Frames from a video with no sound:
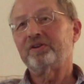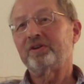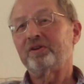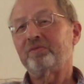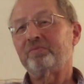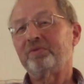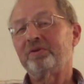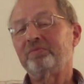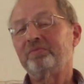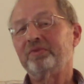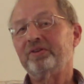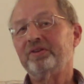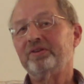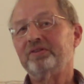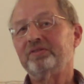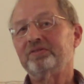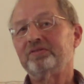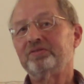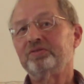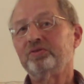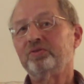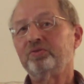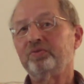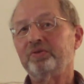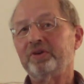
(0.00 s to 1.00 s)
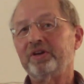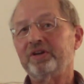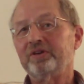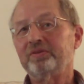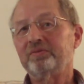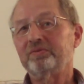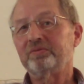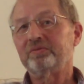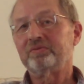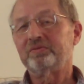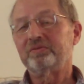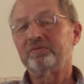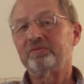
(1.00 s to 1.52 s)
remember that
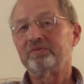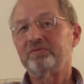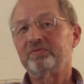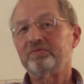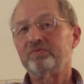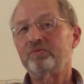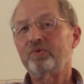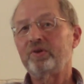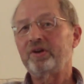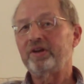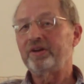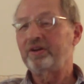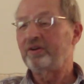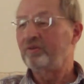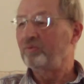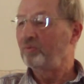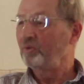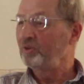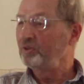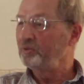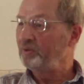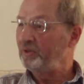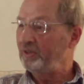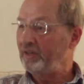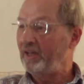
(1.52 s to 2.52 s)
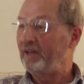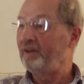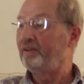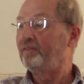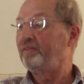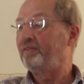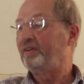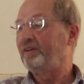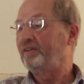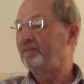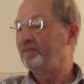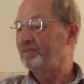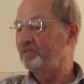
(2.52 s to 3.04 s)
Doreen really didn't want to eat
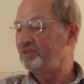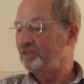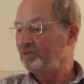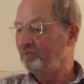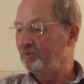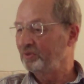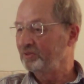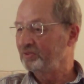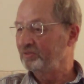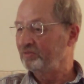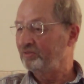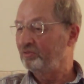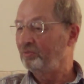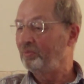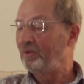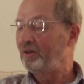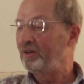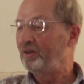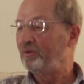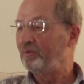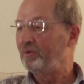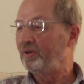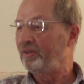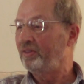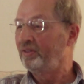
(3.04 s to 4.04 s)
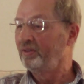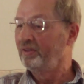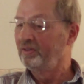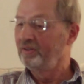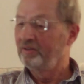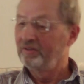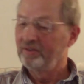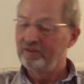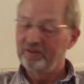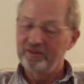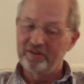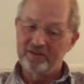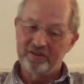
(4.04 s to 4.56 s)
anything that she wasn't familiar with.
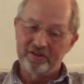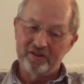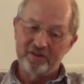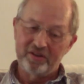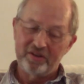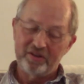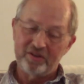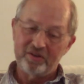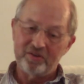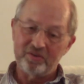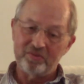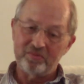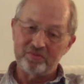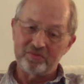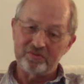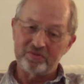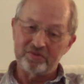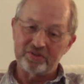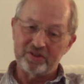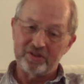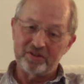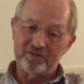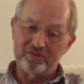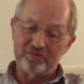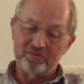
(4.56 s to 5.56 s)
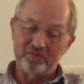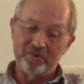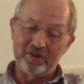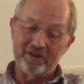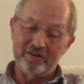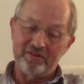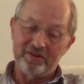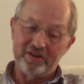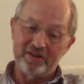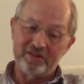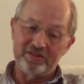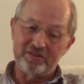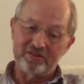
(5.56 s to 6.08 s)
So
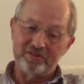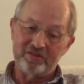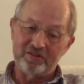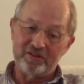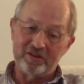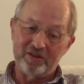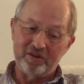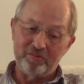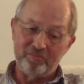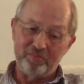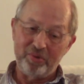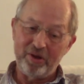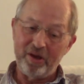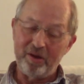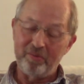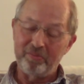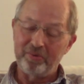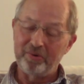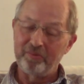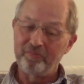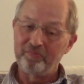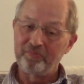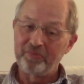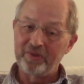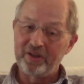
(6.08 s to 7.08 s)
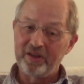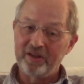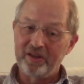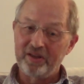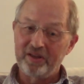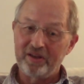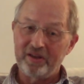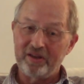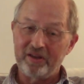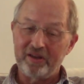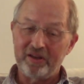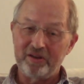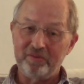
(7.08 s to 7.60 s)
whereas Pip
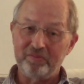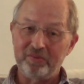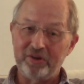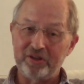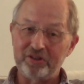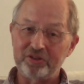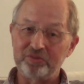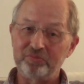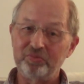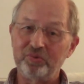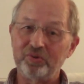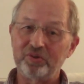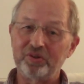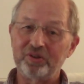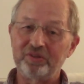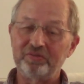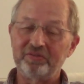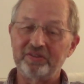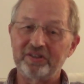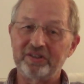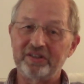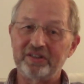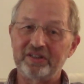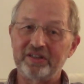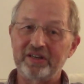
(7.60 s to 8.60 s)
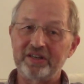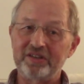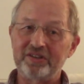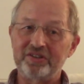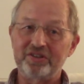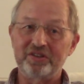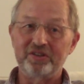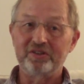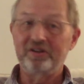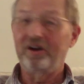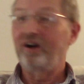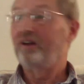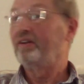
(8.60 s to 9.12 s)
had much more of an
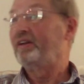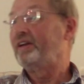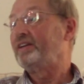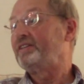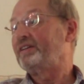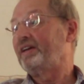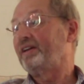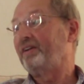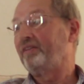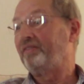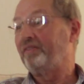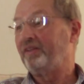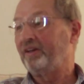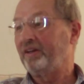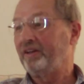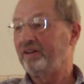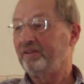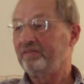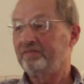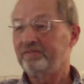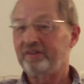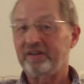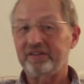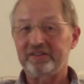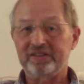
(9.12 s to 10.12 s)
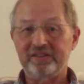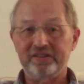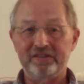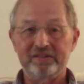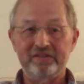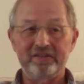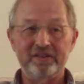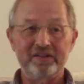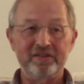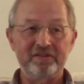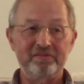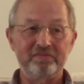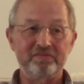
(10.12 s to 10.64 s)
attitude, I'll eat anything. In fact,
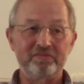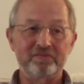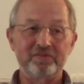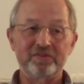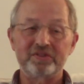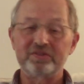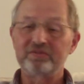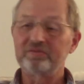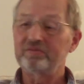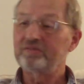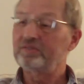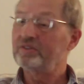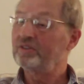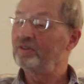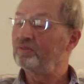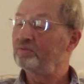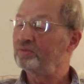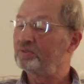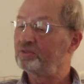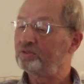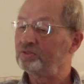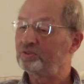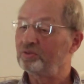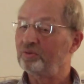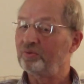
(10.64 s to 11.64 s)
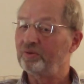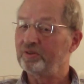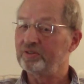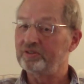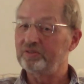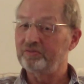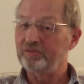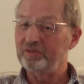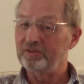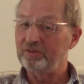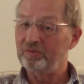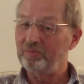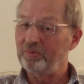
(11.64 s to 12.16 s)
he told us stories of
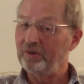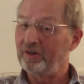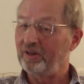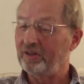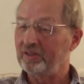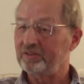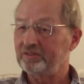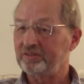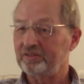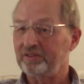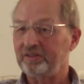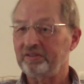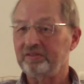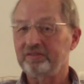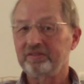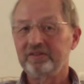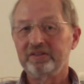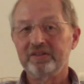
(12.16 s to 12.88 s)
in the past he'd